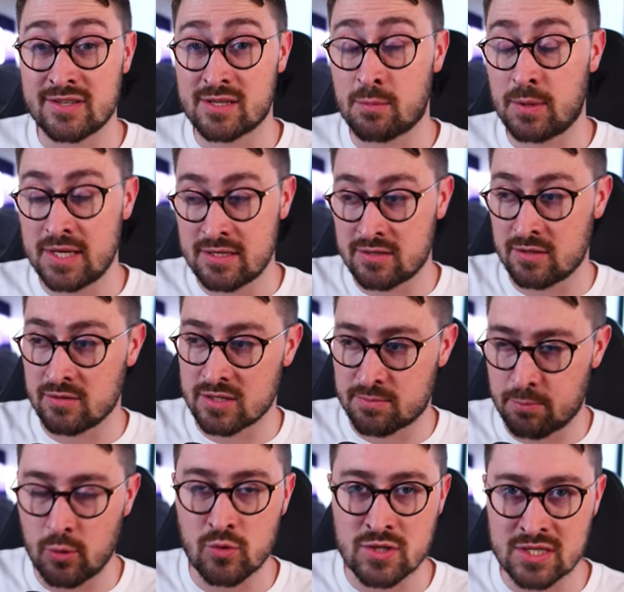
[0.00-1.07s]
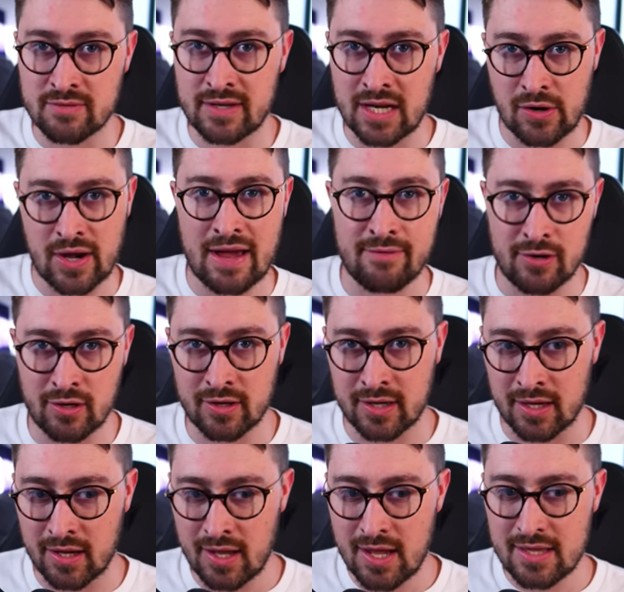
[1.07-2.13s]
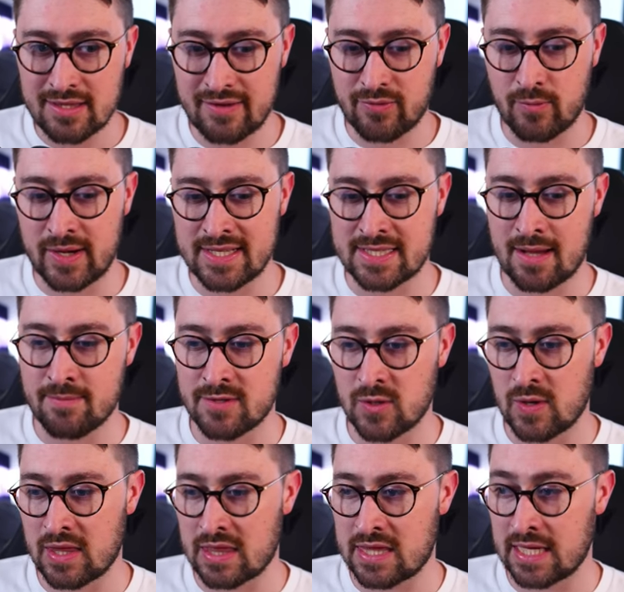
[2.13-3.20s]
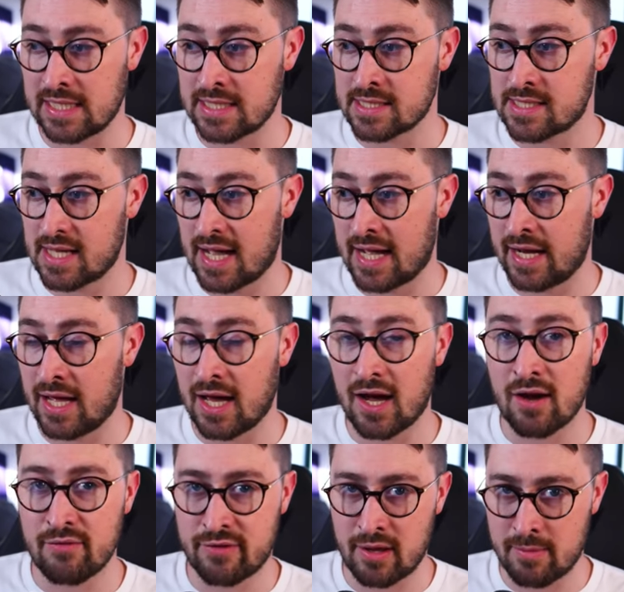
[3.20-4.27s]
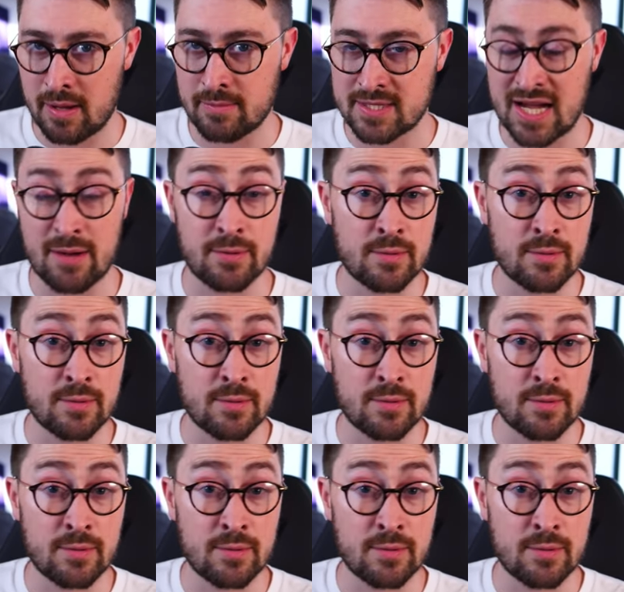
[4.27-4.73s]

so please do just pause the video and have a look at different ways that I'm doing things, and hopefully I'll be able to help.